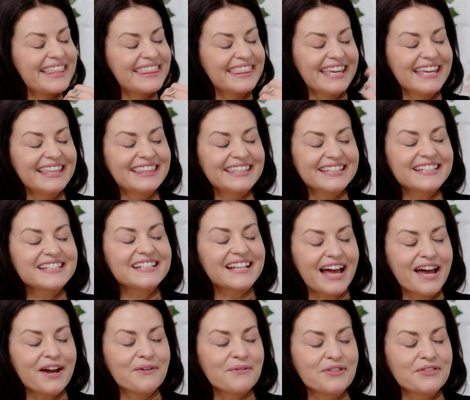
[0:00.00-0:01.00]
I think this
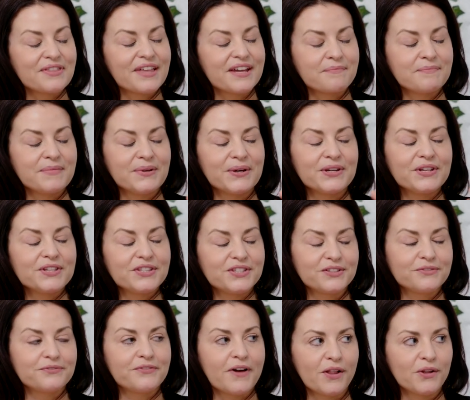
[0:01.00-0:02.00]
guy with like
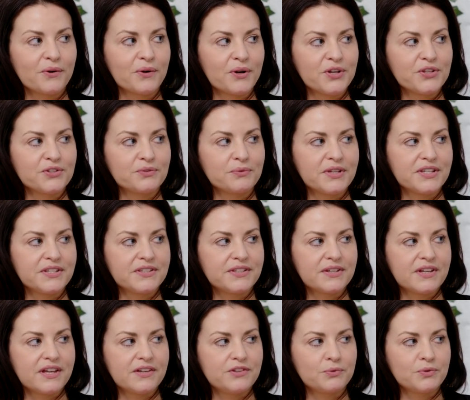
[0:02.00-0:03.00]
millions of followers
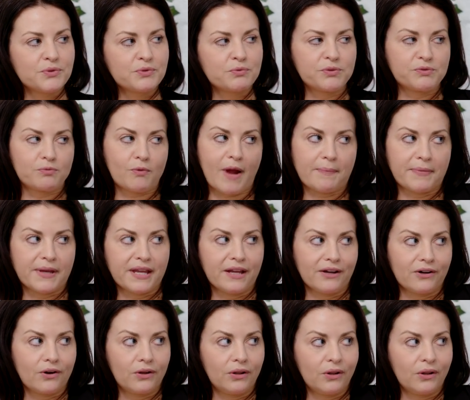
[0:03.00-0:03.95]
was was was, was repping